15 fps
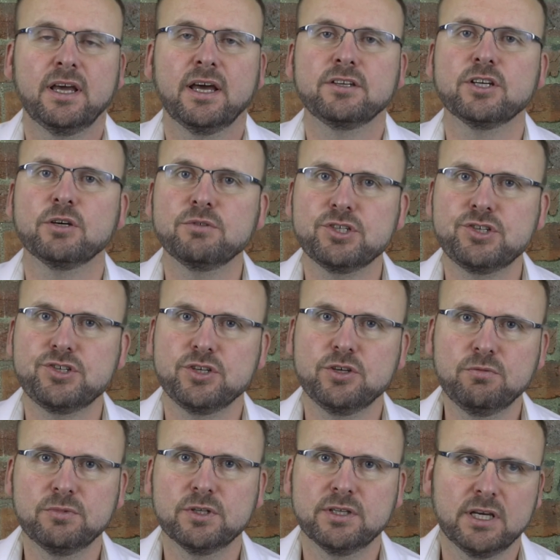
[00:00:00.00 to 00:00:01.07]
Don't
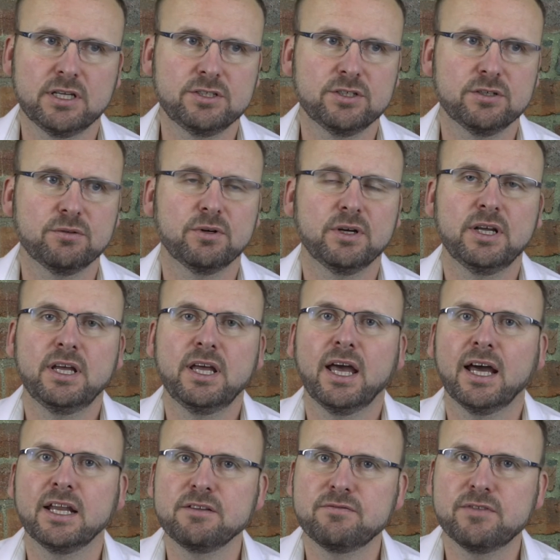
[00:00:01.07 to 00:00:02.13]
assume that they do.
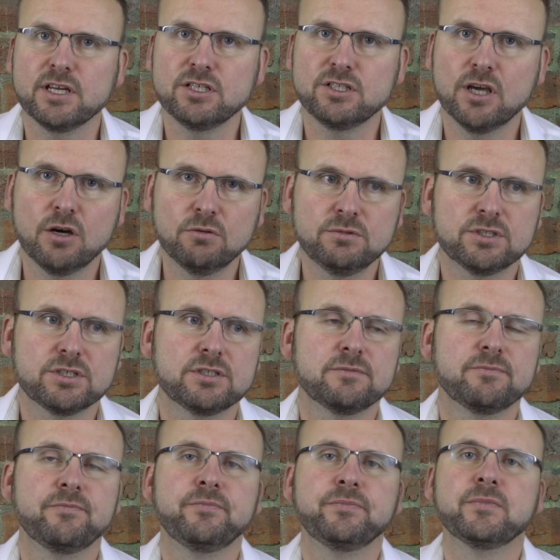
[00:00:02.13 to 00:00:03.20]
And if they don't,
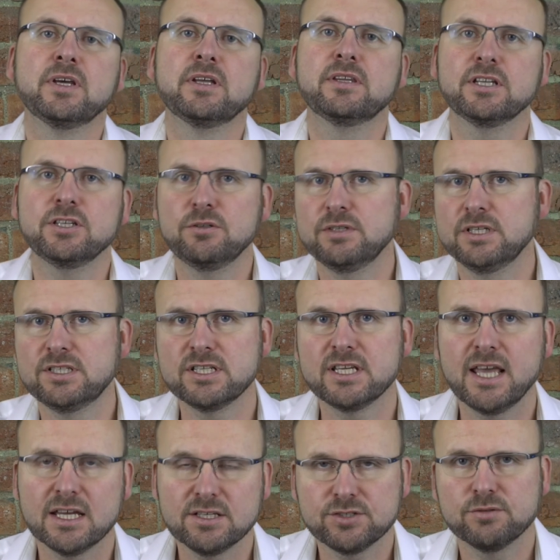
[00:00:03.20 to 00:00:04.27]
then you need to
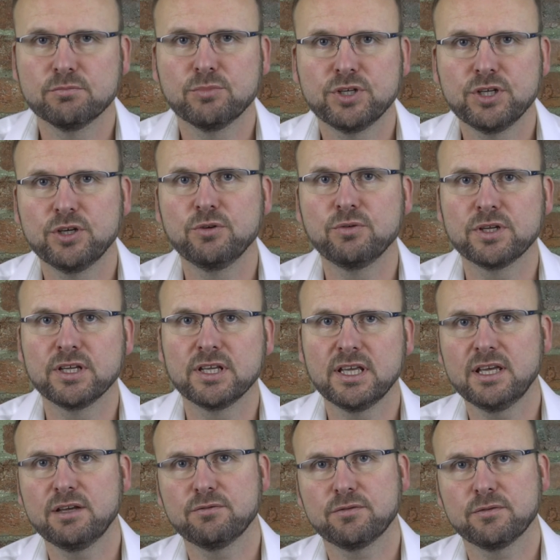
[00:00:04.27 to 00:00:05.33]
get somebody who can
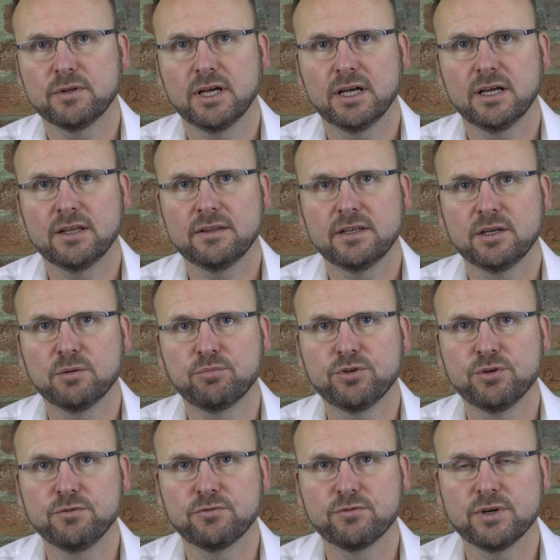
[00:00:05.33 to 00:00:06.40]
give it a
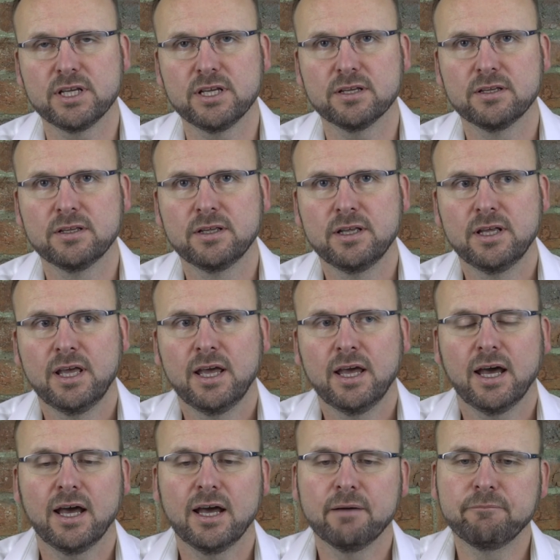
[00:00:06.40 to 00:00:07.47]
proofread.
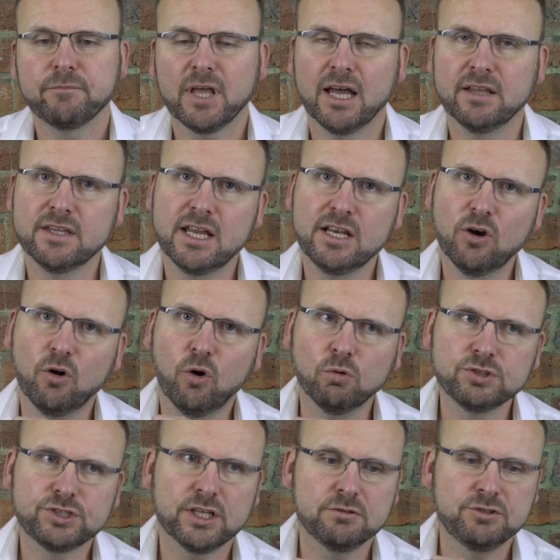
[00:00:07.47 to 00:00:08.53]
And then
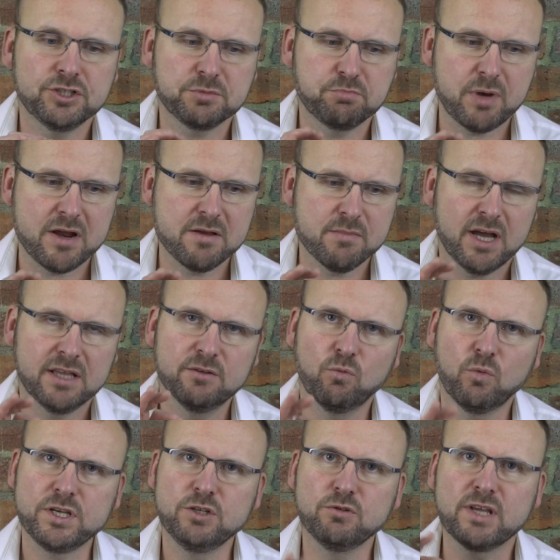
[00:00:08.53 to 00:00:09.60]
also just bear in mind that
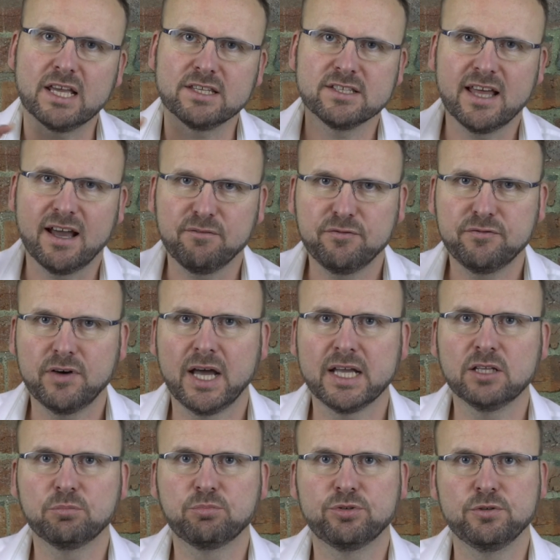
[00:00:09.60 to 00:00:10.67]
when you get to that
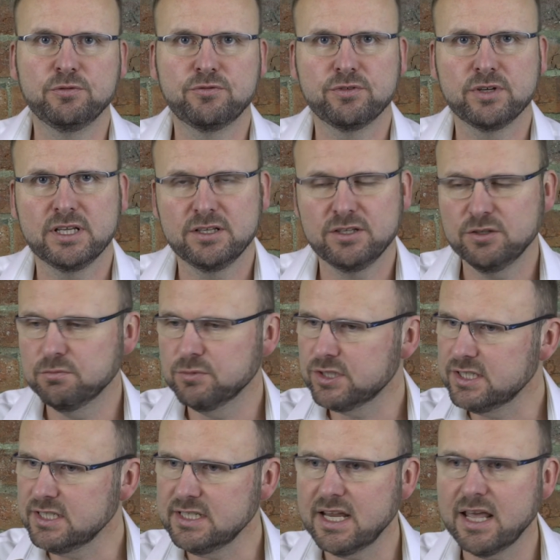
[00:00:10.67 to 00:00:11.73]
final proofread, you must
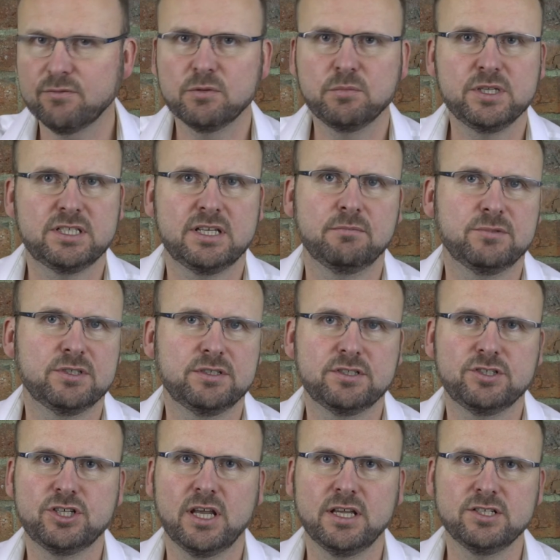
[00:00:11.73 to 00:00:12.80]
never be tempted to
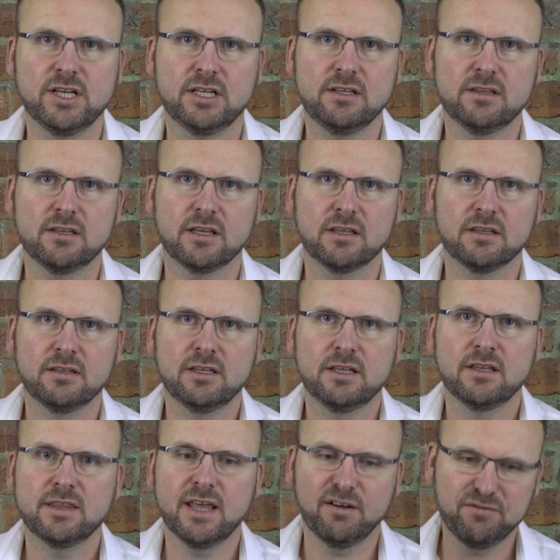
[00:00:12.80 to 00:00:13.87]
change anything.
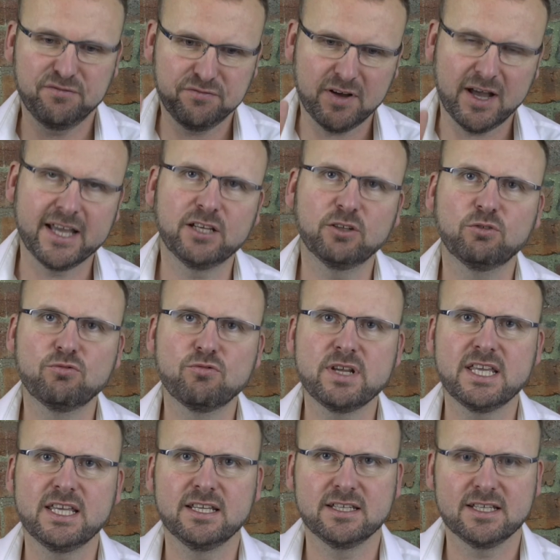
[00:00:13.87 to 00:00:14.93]
That final
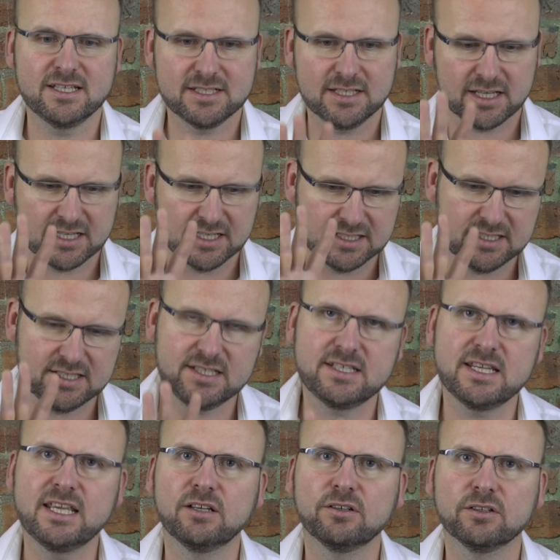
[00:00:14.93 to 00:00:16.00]
read is like a
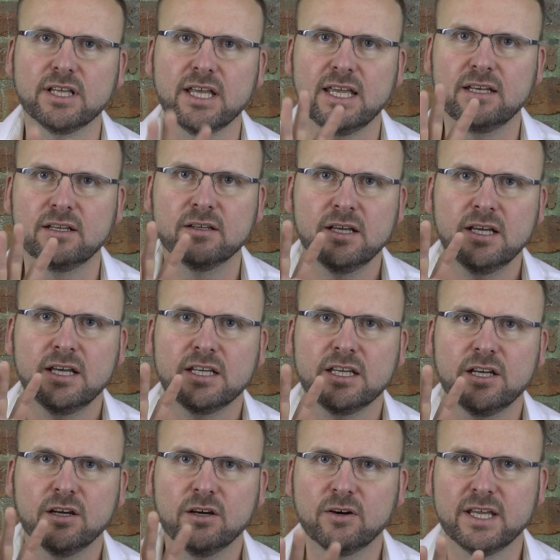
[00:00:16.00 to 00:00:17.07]
seal in
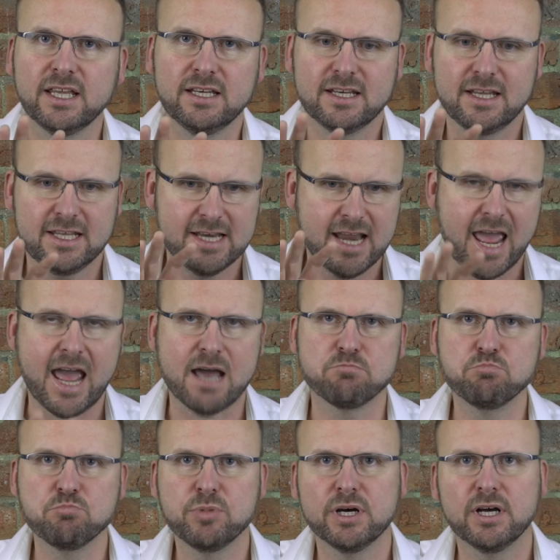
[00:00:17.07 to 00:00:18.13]

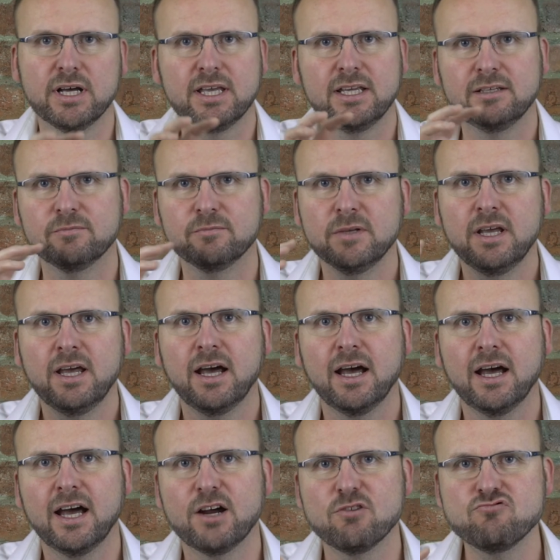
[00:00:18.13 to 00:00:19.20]
amber, in
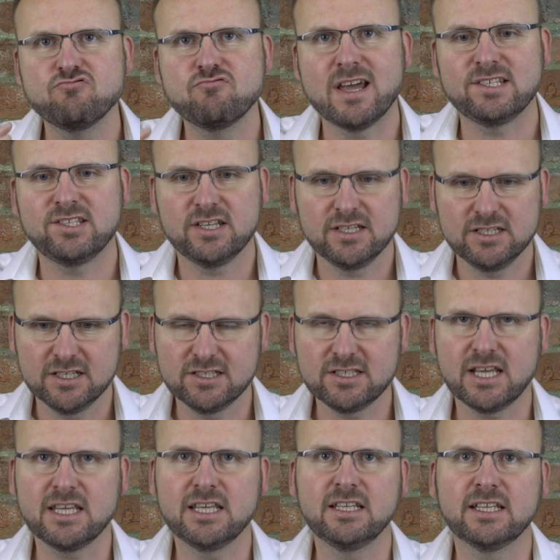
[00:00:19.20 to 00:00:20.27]
resin. You're
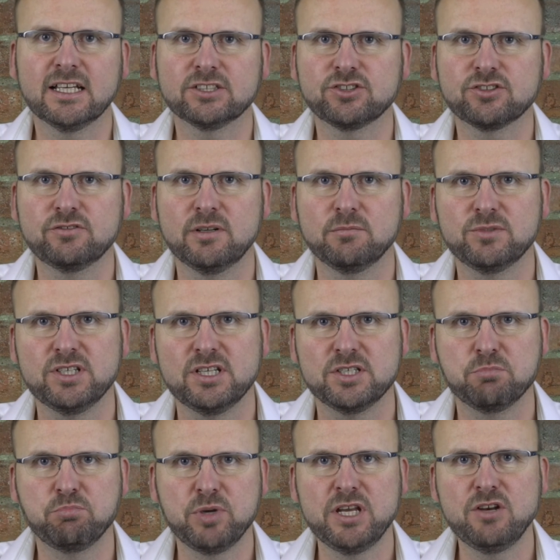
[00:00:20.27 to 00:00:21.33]
taking that script, it's
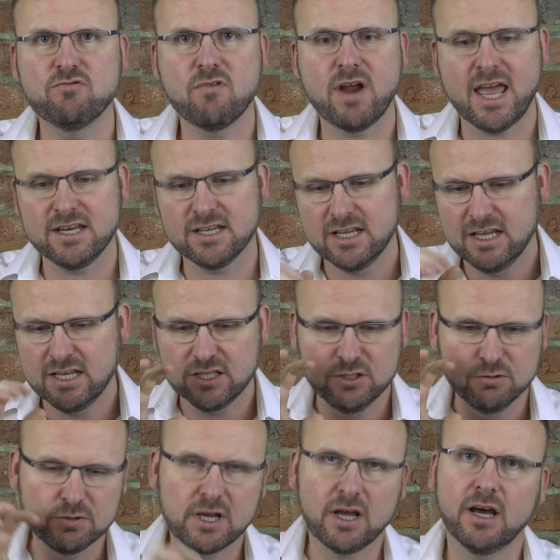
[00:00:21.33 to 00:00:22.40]
been read,
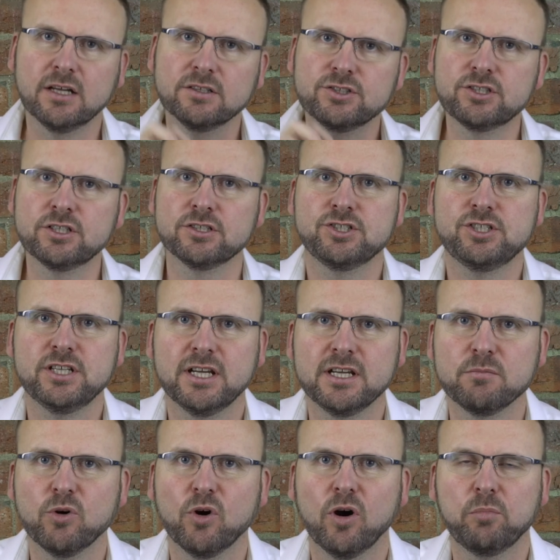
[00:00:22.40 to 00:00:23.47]
you can't touch it
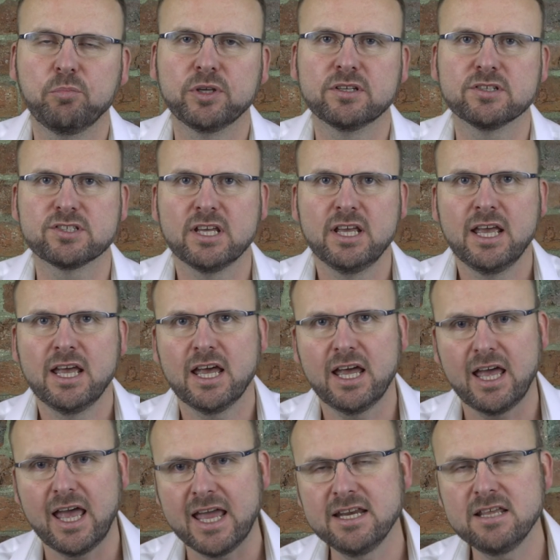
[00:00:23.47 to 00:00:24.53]
anymore, because
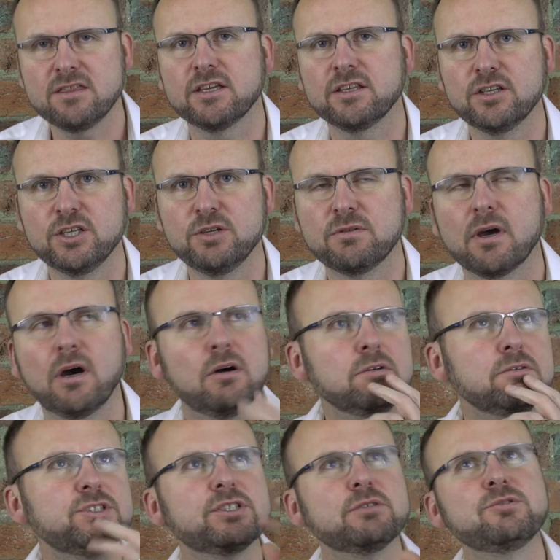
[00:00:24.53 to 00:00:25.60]
anything that you
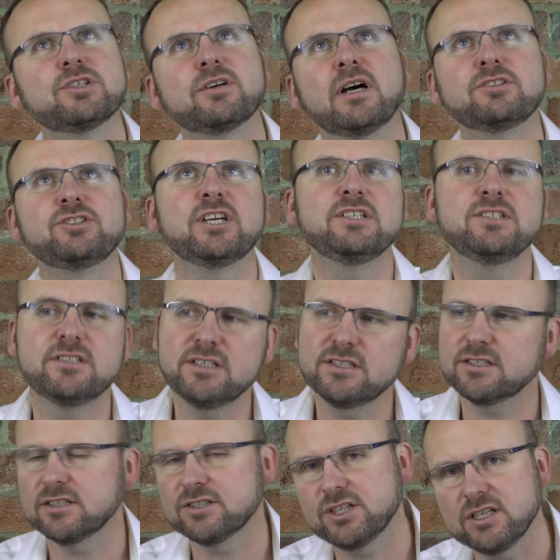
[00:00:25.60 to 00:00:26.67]
so I'll change this
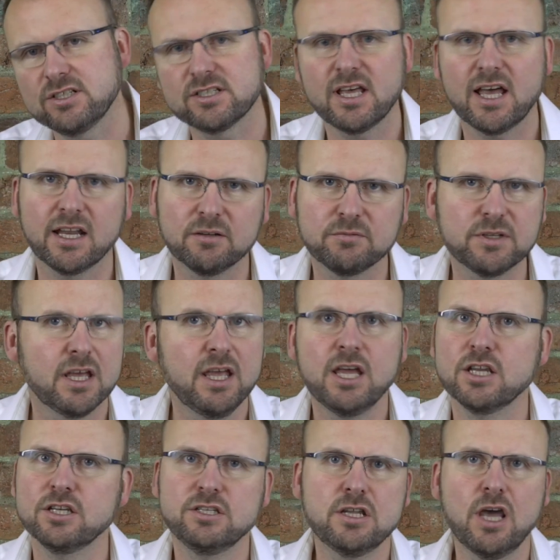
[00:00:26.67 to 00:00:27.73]
and I'll change that, and
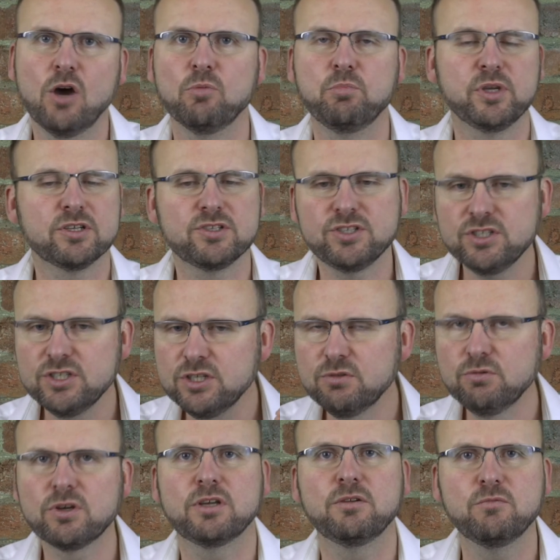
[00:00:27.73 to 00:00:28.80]
no, because
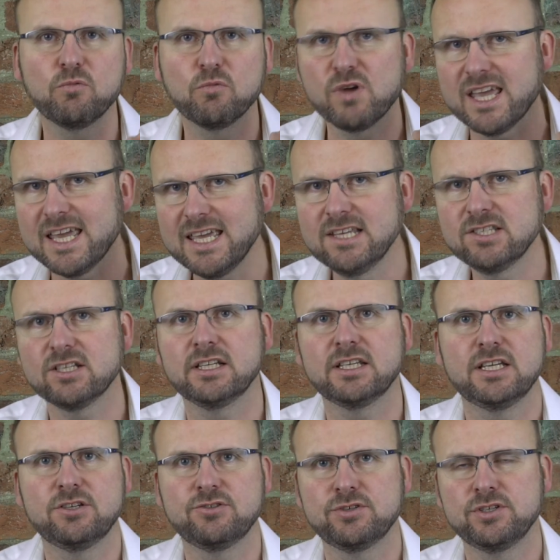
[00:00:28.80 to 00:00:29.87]
you can
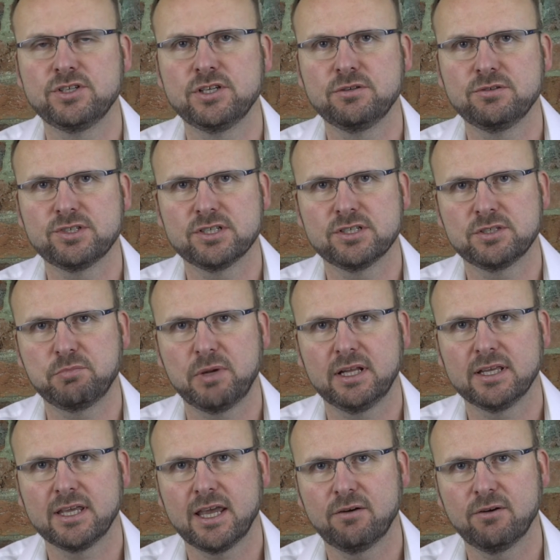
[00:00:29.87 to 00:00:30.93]
easily introduce a
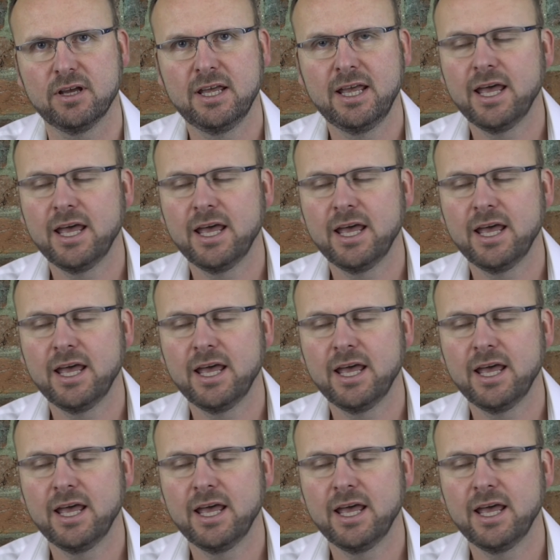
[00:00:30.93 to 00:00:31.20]
spelling error.